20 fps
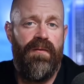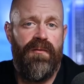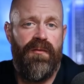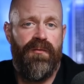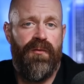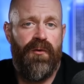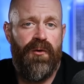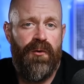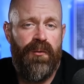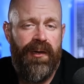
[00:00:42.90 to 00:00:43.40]
a
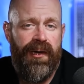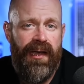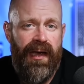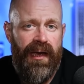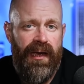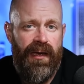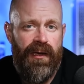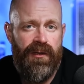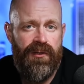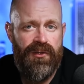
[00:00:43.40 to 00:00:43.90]

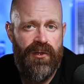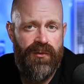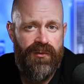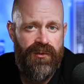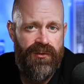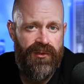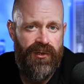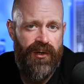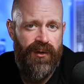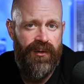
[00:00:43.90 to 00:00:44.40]
401k, Social
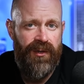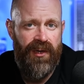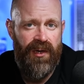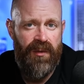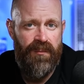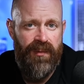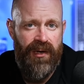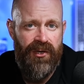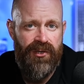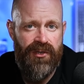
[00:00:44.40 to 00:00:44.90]
Security, and a
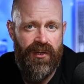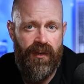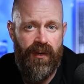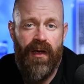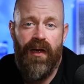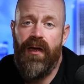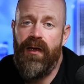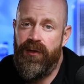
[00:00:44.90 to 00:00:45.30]
pension,